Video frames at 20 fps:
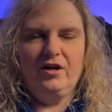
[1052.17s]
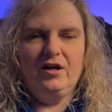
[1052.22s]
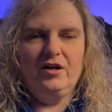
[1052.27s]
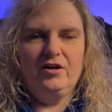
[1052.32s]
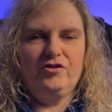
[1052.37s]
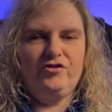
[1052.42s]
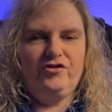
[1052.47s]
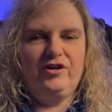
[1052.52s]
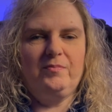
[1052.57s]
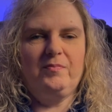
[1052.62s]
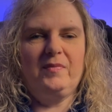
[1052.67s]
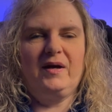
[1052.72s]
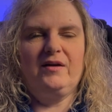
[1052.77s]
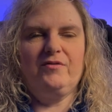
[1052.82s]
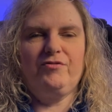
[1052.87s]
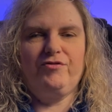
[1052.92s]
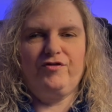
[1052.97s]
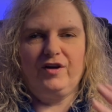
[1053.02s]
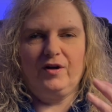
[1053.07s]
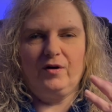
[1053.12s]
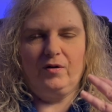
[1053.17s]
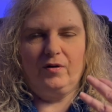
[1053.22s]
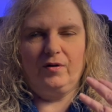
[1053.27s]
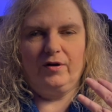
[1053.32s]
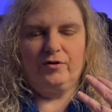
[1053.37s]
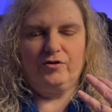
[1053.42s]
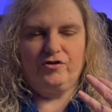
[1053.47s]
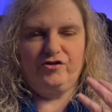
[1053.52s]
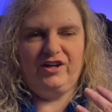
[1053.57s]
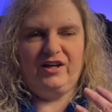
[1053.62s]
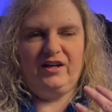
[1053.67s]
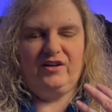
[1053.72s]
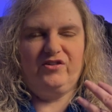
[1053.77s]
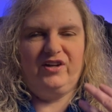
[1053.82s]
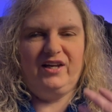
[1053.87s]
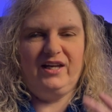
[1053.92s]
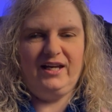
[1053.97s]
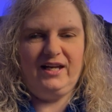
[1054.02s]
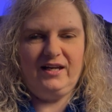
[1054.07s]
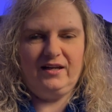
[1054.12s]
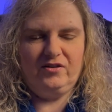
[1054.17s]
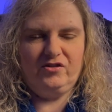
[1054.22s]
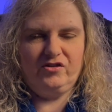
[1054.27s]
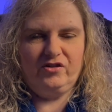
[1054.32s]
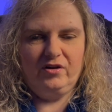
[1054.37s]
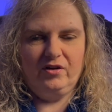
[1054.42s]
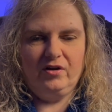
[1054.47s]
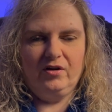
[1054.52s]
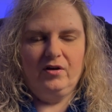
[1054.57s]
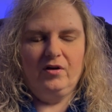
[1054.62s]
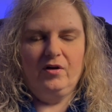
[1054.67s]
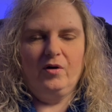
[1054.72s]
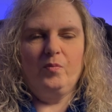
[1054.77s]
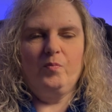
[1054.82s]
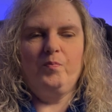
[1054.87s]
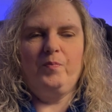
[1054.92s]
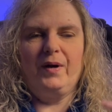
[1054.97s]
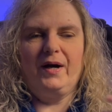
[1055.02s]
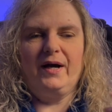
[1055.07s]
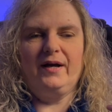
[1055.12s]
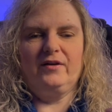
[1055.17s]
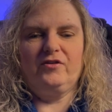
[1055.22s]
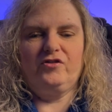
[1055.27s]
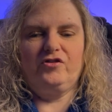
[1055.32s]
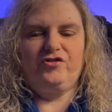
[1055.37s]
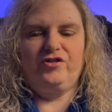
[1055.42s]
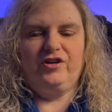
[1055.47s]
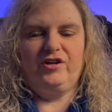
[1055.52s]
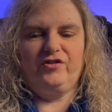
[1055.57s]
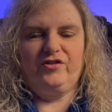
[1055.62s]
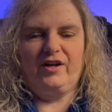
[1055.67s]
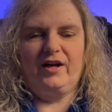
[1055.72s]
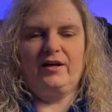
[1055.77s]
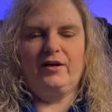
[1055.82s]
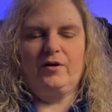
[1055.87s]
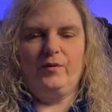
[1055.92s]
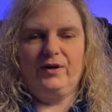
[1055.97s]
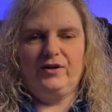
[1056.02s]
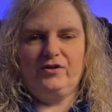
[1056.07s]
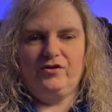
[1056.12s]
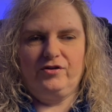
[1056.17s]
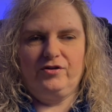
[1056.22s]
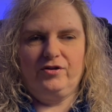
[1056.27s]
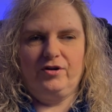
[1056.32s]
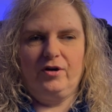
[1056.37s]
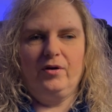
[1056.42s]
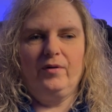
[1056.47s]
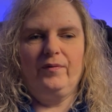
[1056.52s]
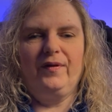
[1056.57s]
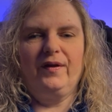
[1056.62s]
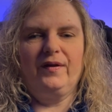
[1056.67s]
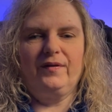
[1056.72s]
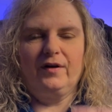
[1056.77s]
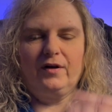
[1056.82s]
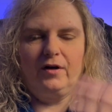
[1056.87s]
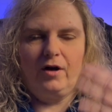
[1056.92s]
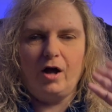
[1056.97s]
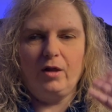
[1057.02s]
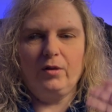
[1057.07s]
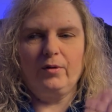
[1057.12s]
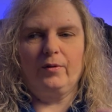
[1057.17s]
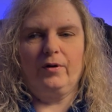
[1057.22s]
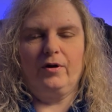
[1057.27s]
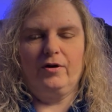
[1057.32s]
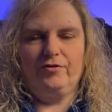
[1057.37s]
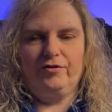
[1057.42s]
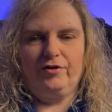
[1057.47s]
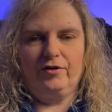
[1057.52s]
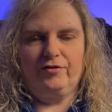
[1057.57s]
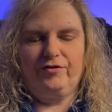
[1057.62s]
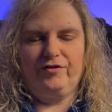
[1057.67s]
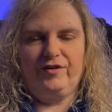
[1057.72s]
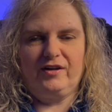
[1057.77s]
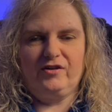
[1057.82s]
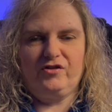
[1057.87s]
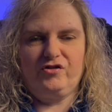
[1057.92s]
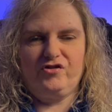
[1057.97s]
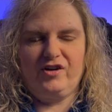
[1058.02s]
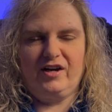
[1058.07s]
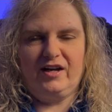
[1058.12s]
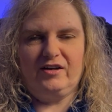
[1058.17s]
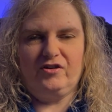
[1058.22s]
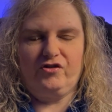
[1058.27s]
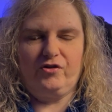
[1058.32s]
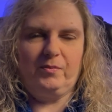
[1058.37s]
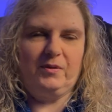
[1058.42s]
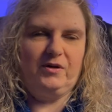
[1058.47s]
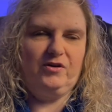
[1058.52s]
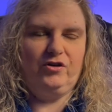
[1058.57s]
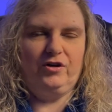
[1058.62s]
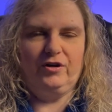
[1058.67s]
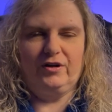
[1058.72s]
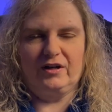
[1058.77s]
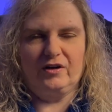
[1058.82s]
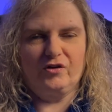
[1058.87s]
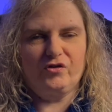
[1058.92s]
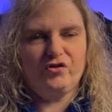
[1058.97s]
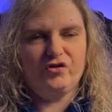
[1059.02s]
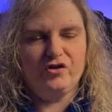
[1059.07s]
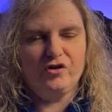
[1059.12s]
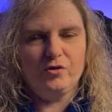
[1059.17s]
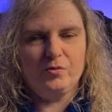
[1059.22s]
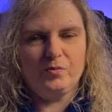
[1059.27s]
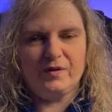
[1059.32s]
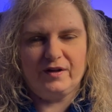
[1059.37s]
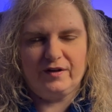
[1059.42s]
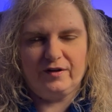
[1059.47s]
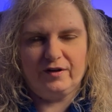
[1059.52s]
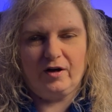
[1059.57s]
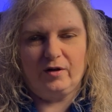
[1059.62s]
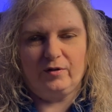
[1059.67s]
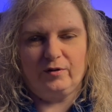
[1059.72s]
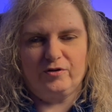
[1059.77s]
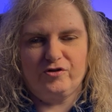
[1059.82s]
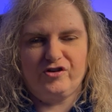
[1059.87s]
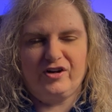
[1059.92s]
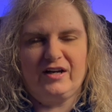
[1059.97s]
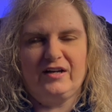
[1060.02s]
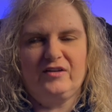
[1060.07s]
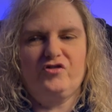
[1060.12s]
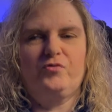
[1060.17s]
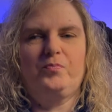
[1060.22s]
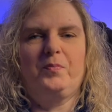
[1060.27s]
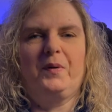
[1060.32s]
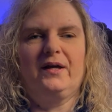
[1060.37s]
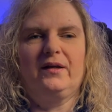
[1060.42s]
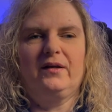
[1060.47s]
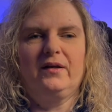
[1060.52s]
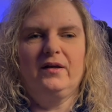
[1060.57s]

She may feel her cheeks heat, but she's not going to know that the color of her face changed. You can assume that the color changed, but